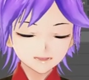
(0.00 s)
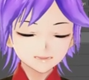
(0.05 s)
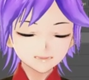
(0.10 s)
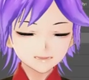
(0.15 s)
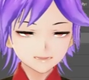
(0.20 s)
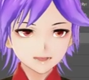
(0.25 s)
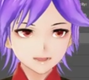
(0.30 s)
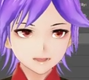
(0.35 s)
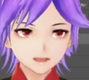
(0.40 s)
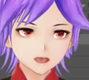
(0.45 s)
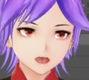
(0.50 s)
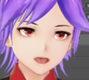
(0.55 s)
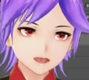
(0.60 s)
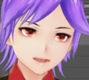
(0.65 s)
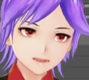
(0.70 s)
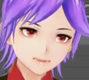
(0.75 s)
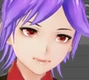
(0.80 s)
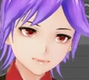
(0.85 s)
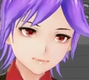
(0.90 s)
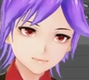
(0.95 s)
in the ruins,
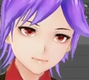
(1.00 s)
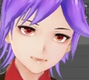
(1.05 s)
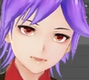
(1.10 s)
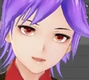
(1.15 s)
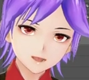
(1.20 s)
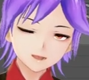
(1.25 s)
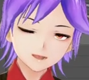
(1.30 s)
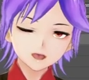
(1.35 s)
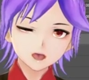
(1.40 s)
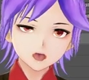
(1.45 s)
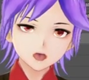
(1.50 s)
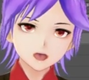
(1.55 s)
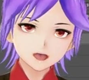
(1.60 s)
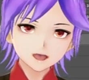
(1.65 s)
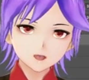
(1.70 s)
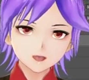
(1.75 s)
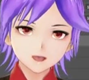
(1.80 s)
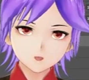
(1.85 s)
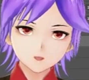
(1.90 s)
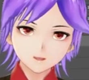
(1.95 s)
you could you
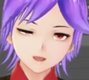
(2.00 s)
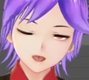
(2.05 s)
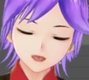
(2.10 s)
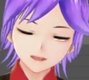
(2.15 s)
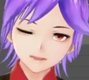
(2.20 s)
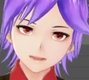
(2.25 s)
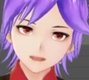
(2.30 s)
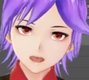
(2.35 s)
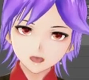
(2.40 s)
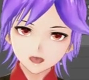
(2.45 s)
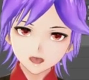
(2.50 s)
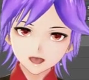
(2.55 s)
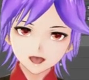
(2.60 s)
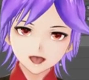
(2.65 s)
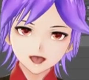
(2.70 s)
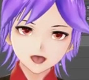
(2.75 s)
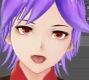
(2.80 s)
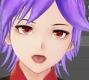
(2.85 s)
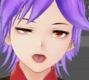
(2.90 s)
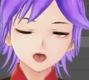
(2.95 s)
could also
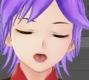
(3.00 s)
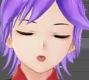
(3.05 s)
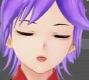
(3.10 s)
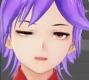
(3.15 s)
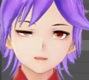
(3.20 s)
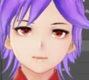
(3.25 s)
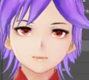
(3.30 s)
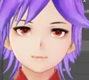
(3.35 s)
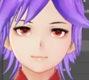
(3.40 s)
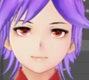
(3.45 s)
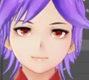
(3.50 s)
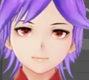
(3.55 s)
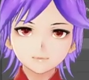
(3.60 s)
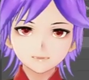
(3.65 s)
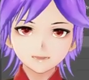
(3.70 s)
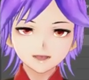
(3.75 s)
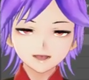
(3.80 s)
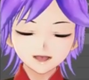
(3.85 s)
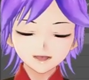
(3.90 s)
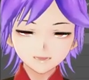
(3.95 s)
go like
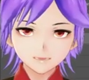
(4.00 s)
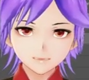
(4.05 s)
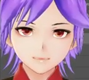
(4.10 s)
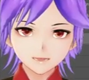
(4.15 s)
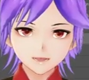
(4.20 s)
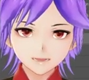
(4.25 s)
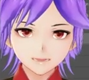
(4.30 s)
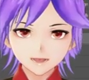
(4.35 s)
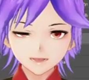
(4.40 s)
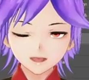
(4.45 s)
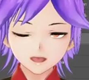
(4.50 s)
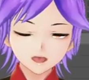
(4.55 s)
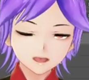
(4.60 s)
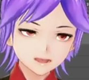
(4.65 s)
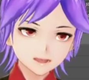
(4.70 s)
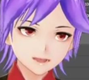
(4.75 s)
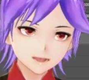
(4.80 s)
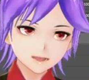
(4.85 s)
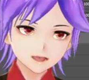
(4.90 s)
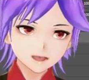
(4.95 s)
as a full
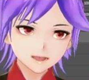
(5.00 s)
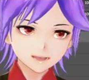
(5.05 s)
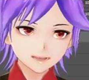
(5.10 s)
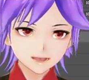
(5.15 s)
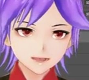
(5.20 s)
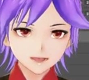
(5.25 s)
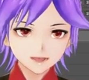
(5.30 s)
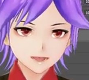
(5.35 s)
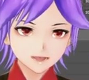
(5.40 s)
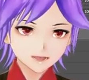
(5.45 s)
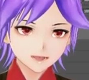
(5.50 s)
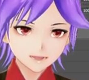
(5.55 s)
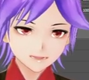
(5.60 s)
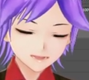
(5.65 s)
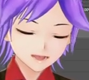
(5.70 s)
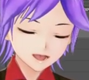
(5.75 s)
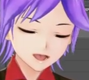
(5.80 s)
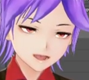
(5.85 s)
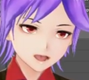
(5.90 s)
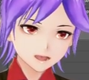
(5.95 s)
team taking each of the
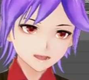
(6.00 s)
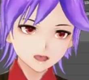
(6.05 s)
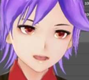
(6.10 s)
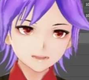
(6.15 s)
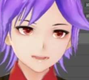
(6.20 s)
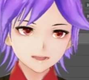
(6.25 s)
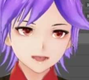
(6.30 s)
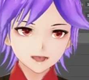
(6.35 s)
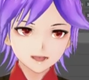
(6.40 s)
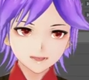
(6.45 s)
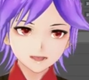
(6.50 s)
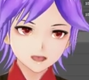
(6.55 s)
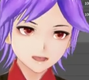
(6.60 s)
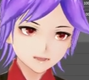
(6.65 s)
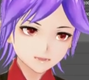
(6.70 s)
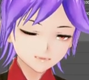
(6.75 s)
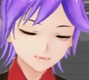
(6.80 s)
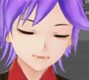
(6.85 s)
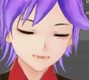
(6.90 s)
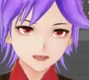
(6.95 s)
portals down once at a
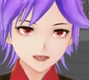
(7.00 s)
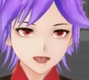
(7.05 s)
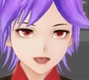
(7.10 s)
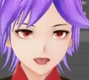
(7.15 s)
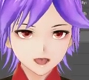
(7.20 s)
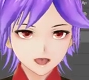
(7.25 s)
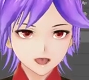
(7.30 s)
time